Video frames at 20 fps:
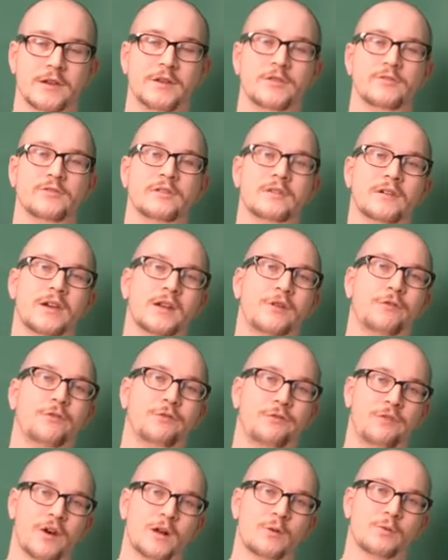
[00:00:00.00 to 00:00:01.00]
you can kind of
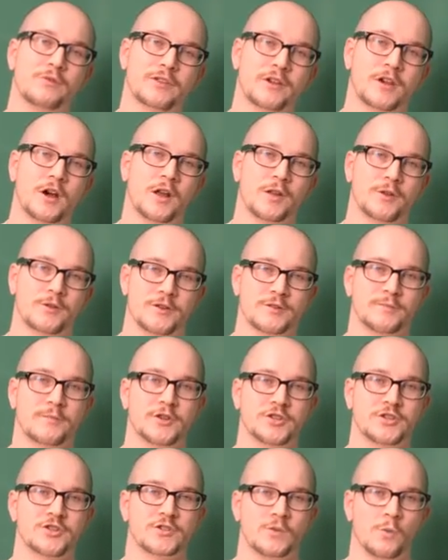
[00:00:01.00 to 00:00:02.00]
fuck with the color as
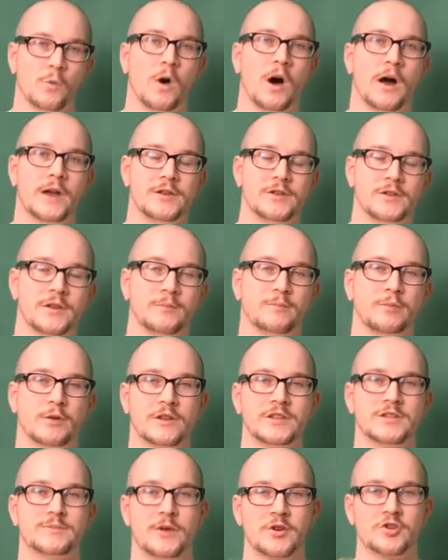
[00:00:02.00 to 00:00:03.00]
much as you want. You can put
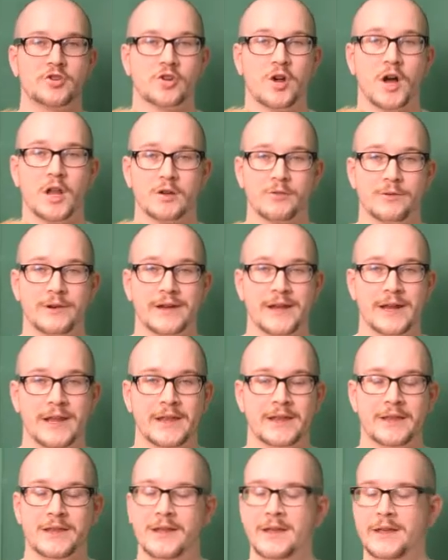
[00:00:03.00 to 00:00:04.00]
a special coloring in
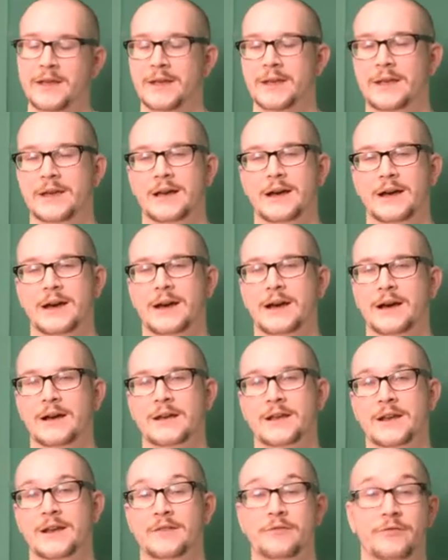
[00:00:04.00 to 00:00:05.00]
it,
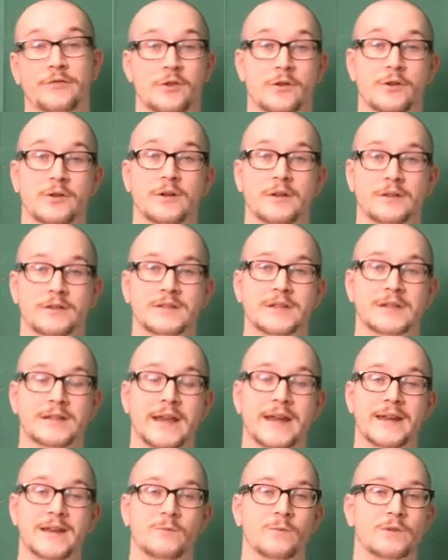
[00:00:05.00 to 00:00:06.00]
and if it's
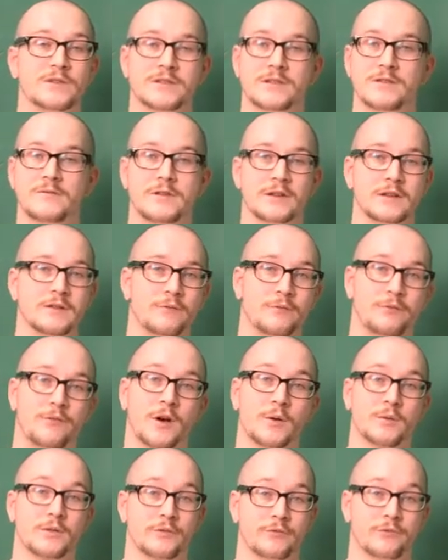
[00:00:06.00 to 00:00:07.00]
Canadian whiskey, you can
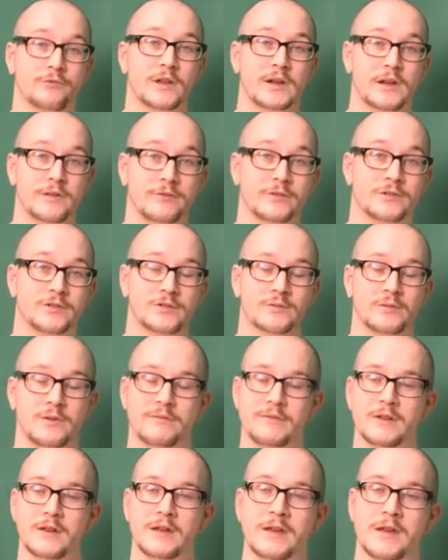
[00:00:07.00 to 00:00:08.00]
fuck with the flavor too,
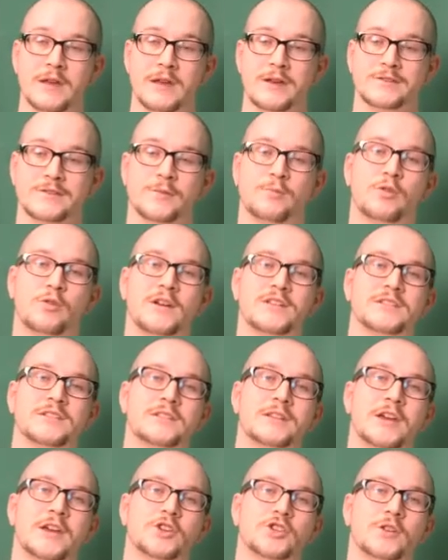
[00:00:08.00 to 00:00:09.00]
even. So,
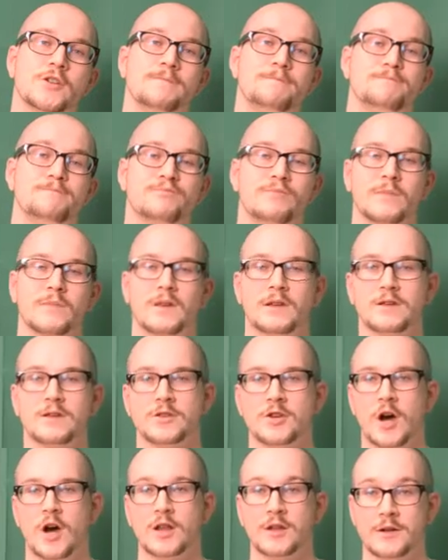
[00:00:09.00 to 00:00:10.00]
presentation,
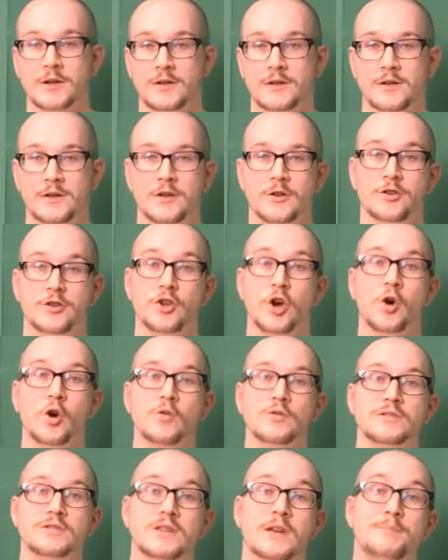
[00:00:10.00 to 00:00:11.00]
color,
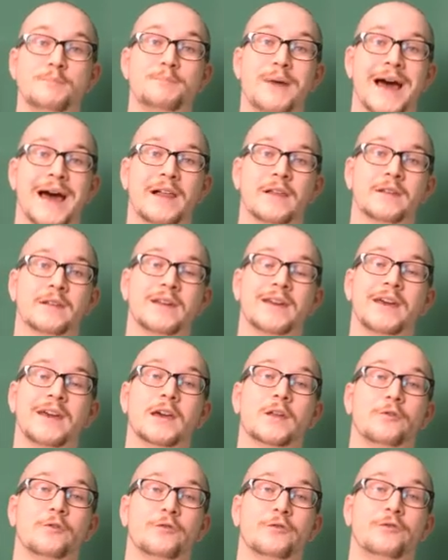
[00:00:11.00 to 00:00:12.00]
nose, palate,
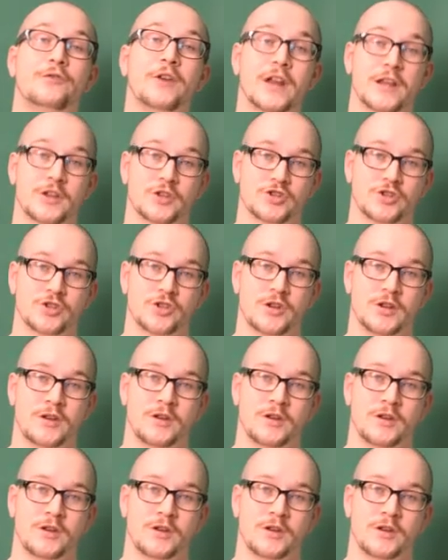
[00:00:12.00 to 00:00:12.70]
and finish.